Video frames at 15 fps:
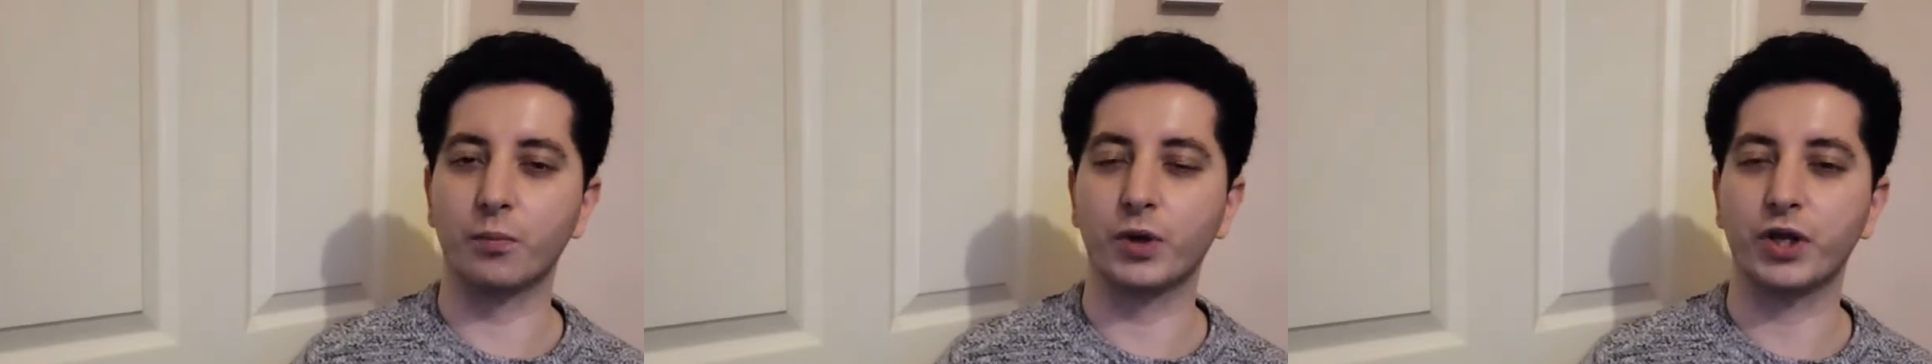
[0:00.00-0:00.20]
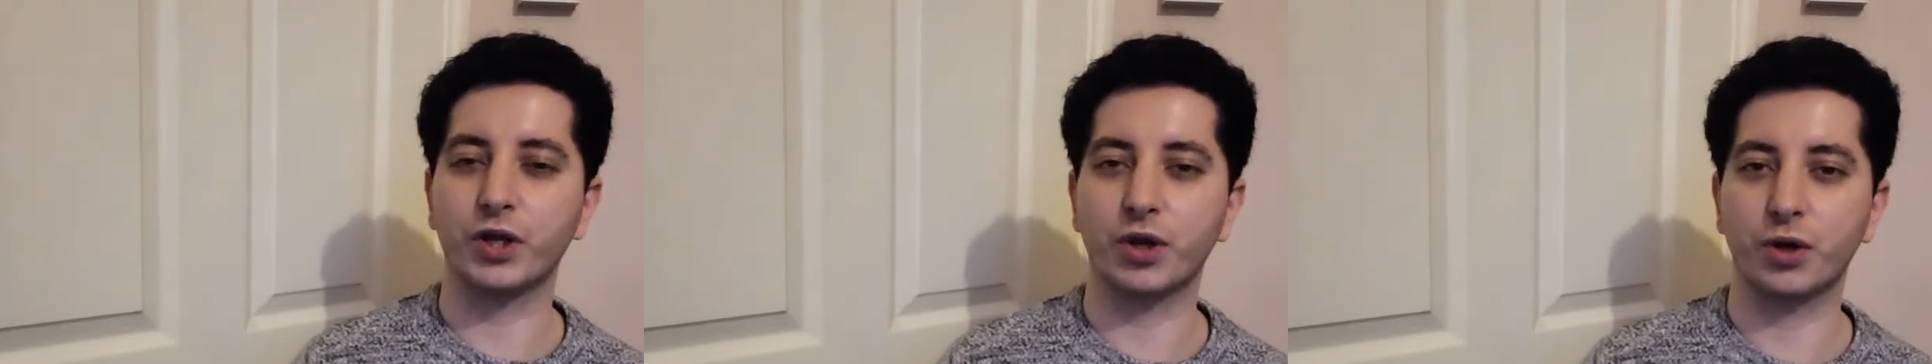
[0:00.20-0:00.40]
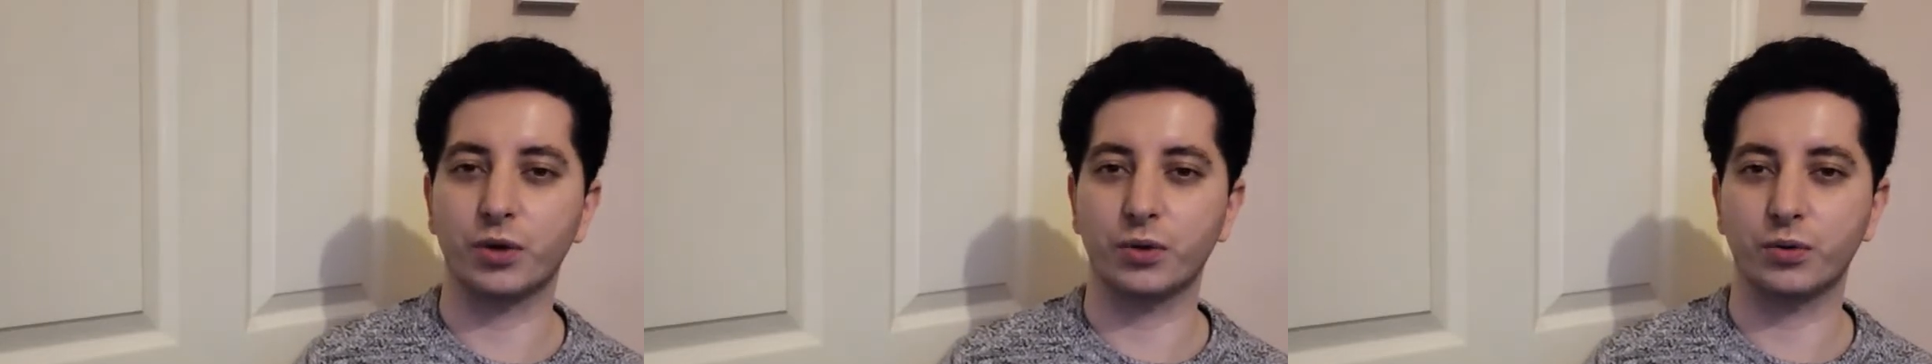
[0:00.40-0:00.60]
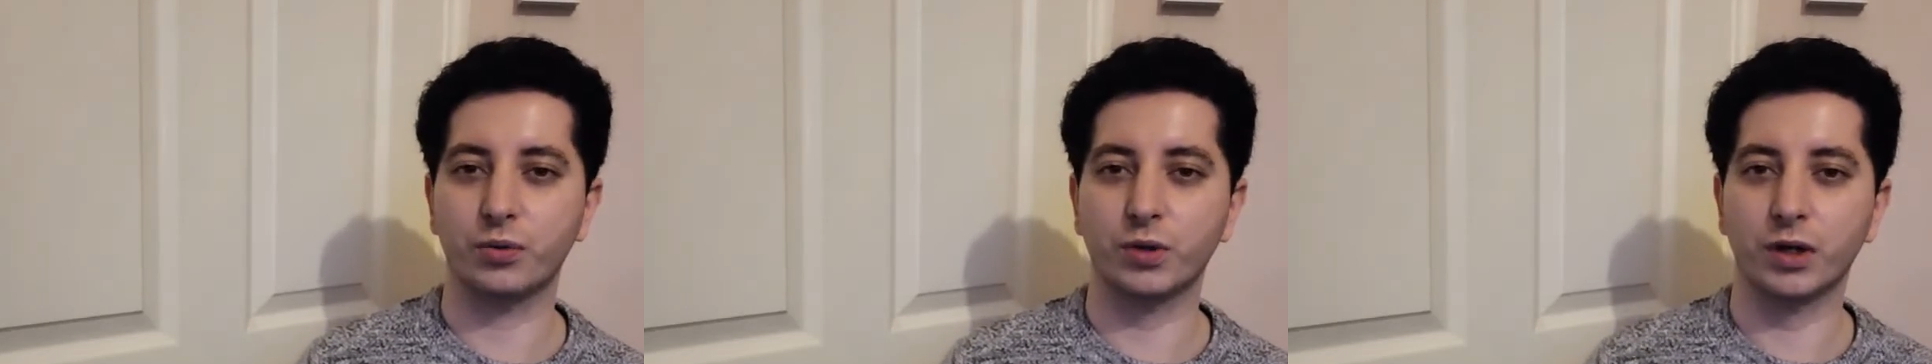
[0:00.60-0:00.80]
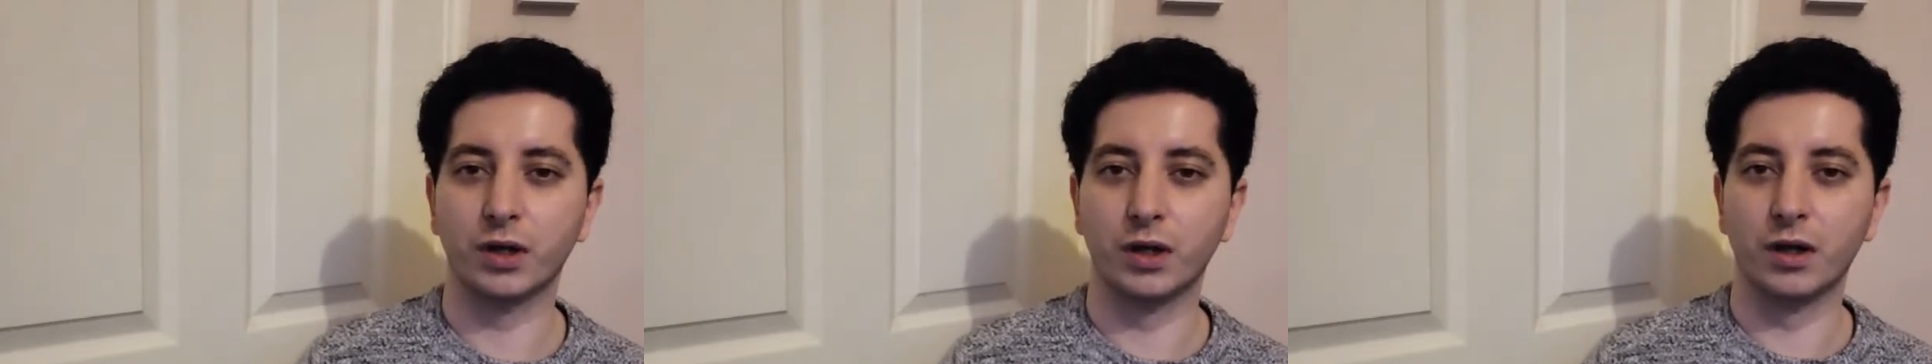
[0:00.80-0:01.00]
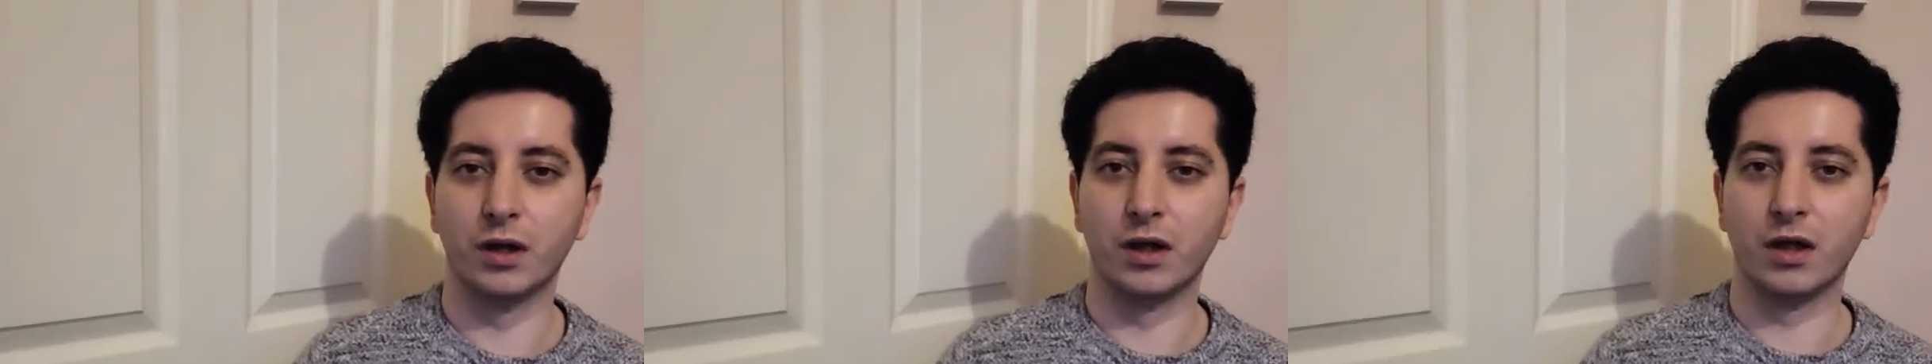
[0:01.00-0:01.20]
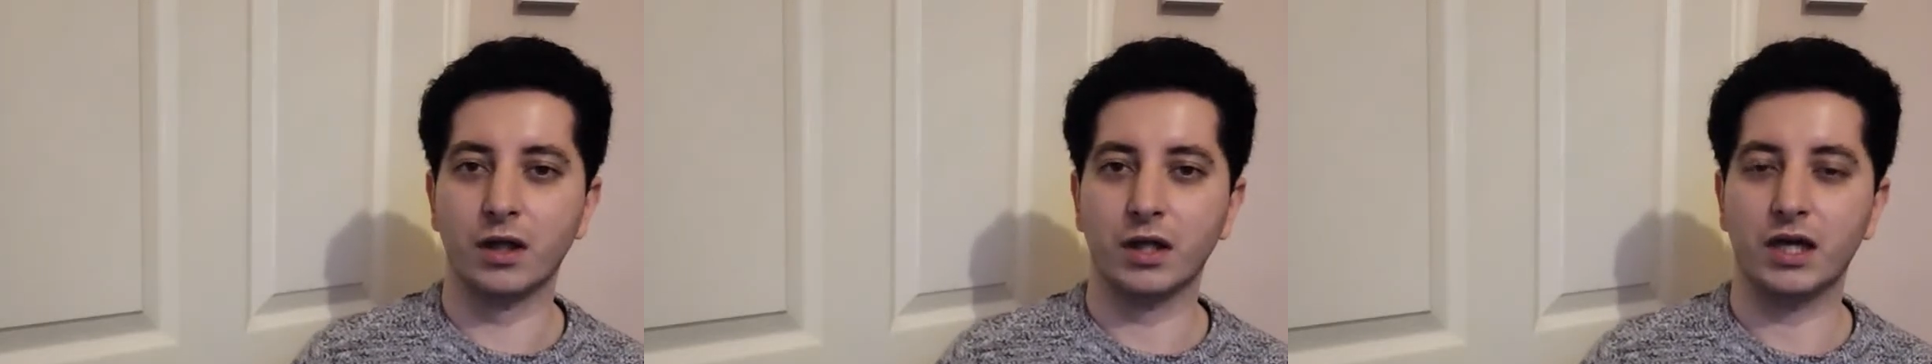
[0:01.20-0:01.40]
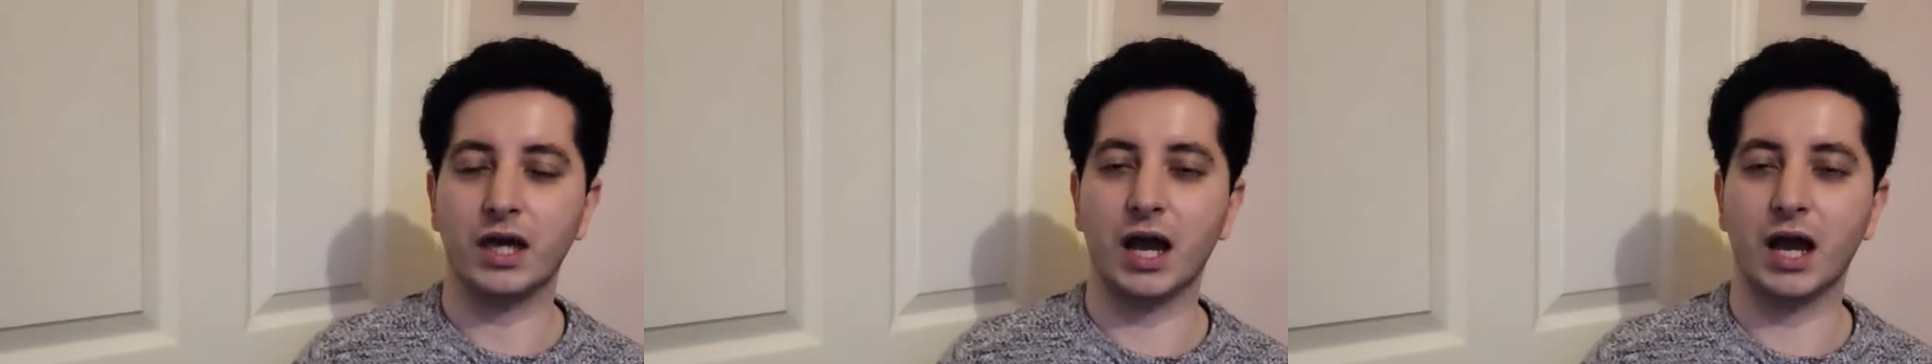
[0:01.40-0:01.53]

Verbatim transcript: We know he